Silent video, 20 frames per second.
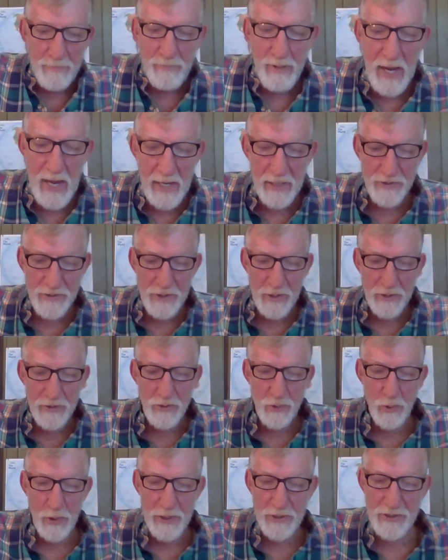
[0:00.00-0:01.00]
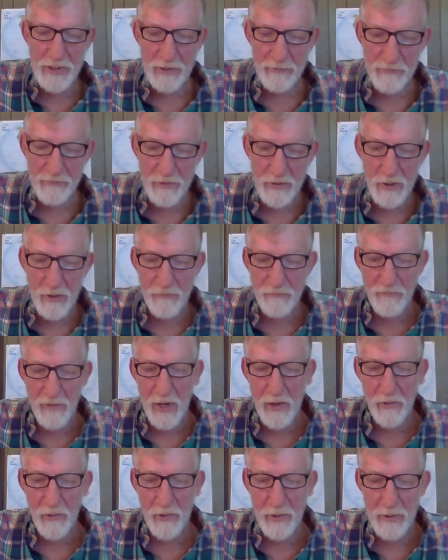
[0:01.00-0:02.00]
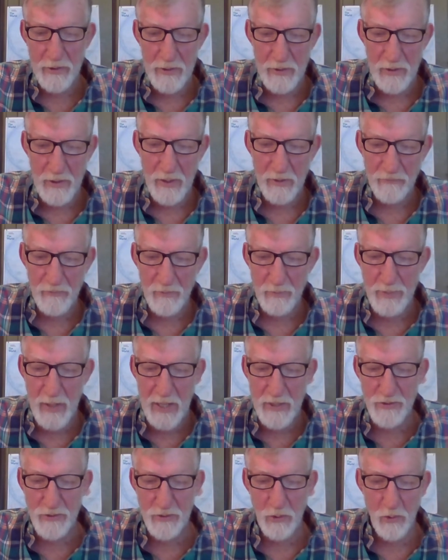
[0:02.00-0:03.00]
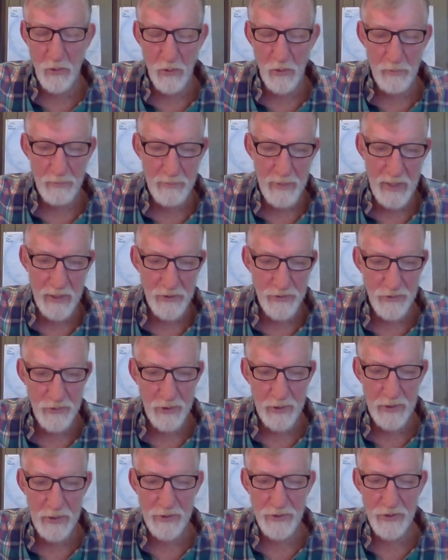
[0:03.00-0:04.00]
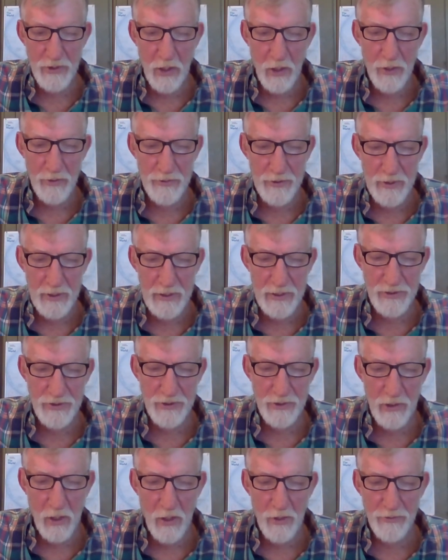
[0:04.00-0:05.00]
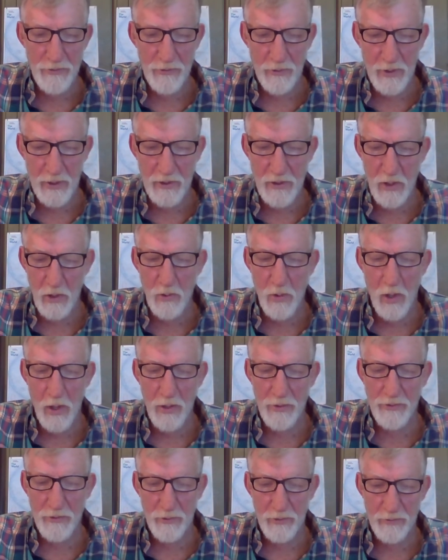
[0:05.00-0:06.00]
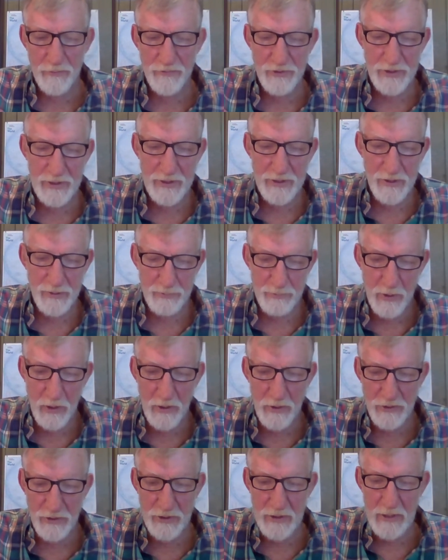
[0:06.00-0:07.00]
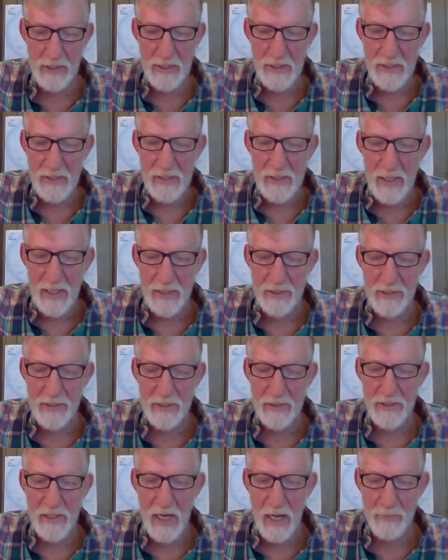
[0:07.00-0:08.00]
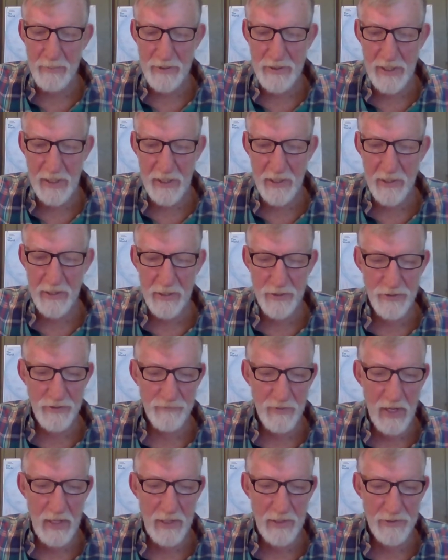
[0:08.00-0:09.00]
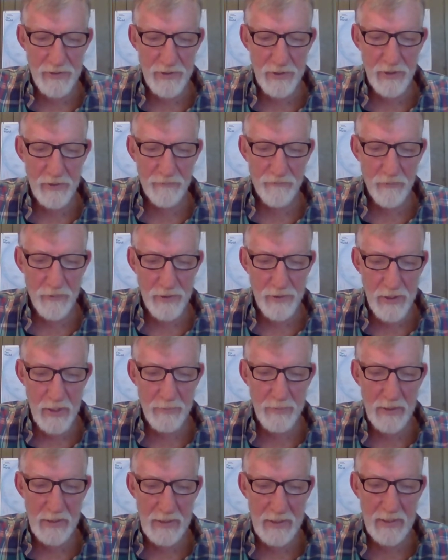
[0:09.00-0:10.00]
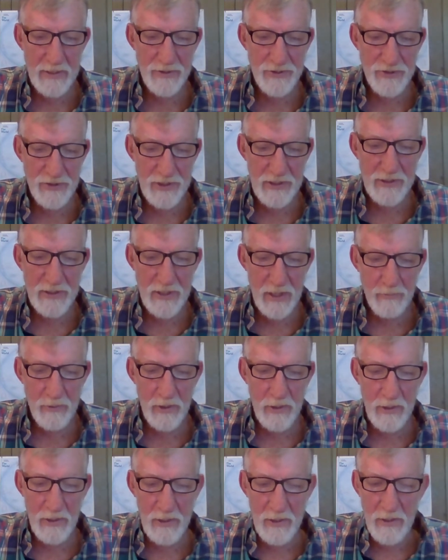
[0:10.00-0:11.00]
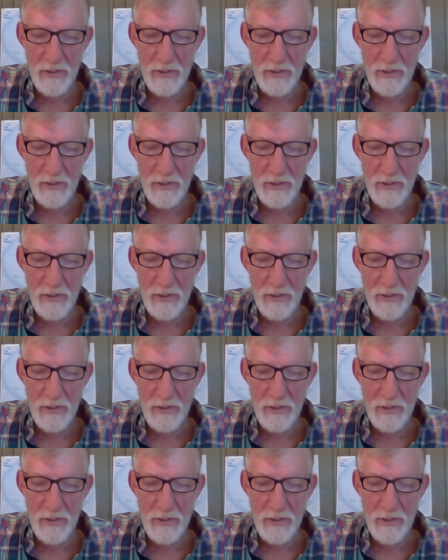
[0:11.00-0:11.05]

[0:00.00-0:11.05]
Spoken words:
Pat is a 27-year veteran of the pastoral ministry. He is an author and co-author of 6 books and did commentary as a volunteer for WNCW